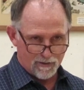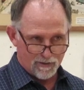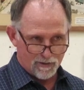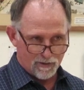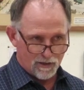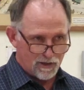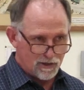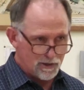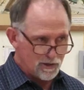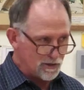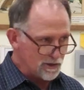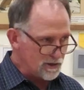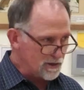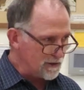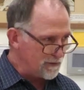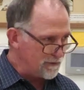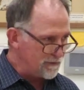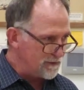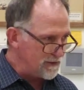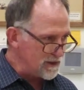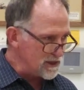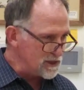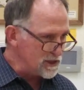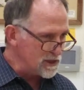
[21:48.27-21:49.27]
These are
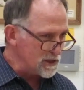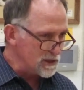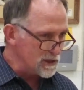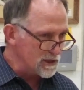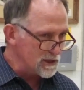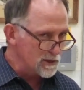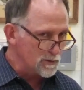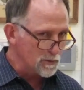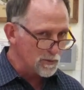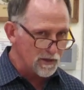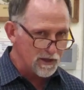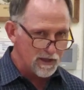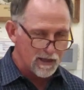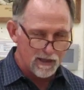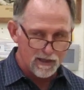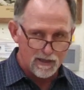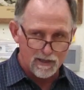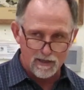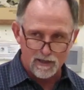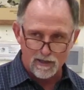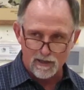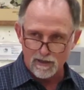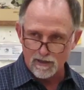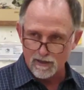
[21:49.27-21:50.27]
divisions
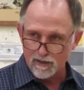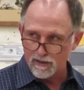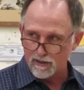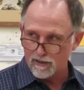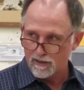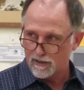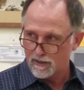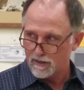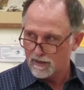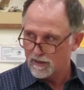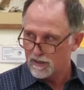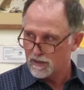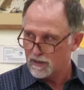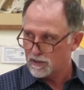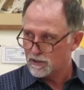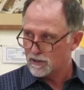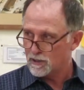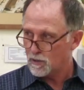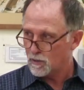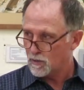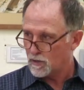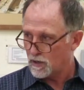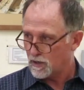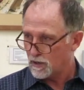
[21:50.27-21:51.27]
within the
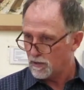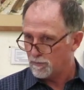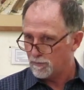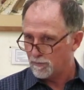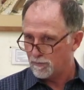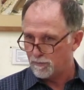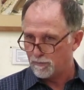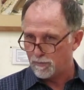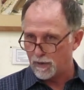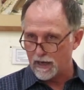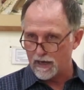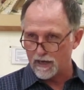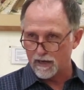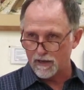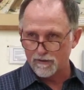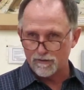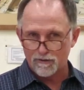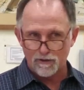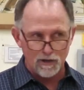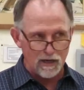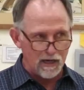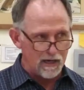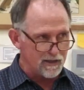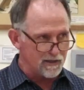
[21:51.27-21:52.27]
so-called body of
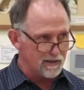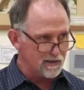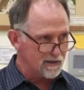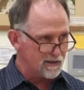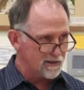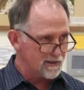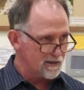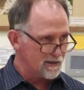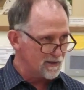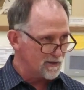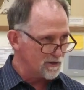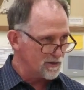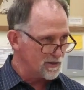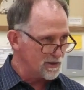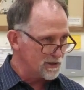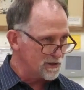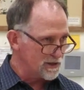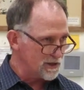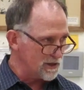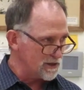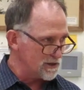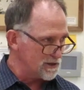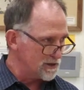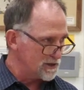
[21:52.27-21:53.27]
Christ or the
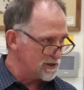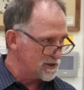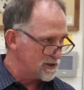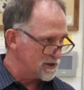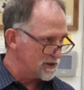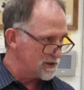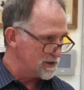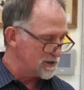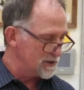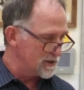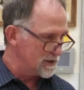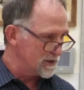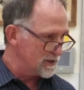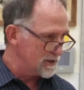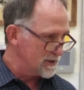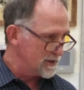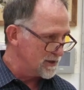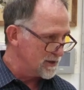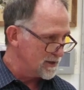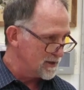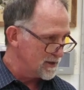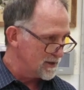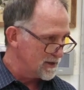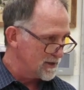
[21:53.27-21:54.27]
church.
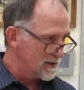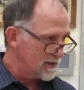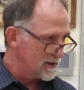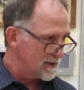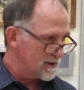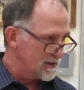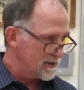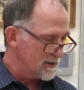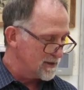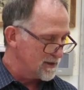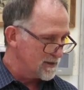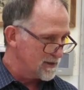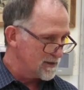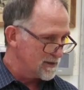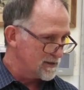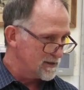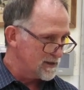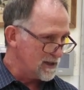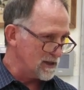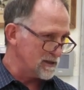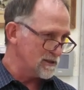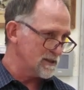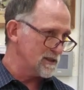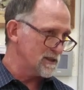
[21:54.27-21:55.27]
It
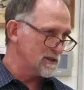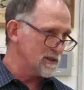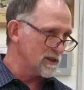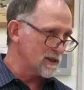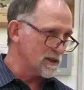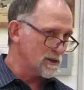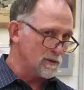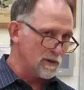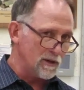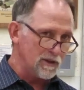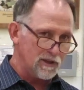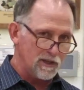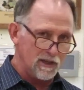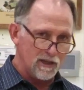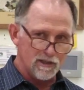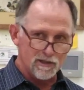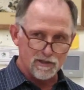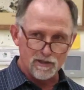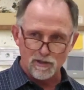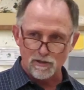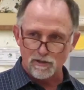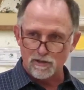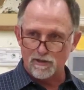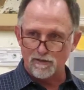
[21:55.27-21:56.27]
tells us in
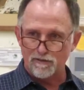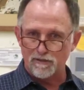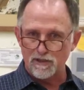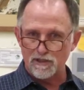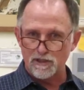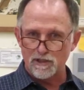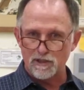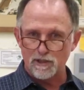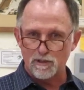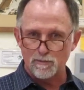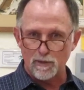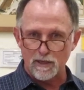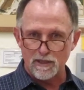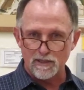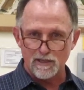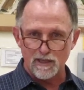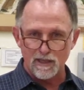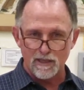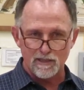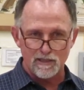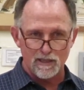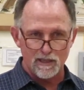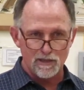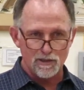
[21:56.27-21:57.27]
Corinthians those divisions must
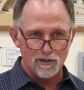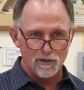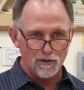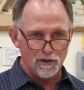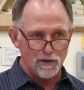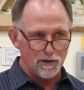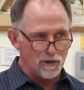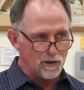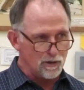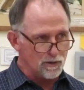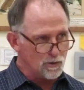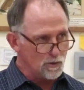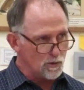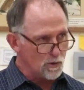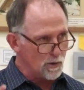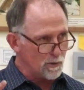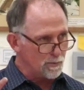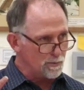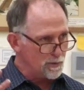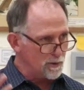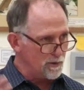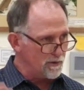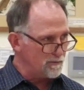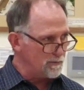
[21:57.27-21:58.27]
exist so that those who are
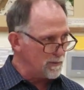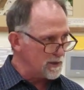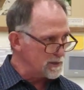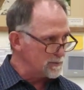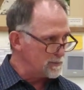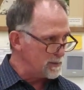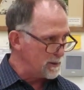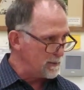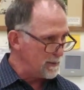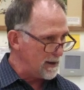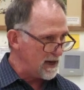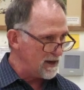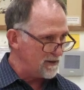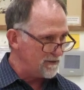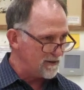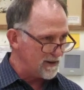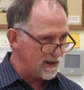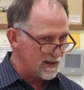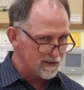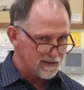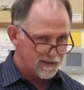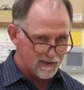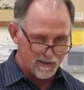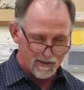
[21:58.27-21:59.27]
approved must be
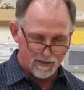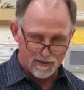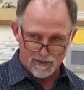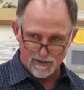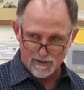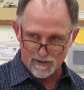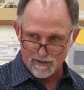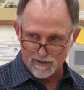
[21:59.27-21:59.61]
manifest.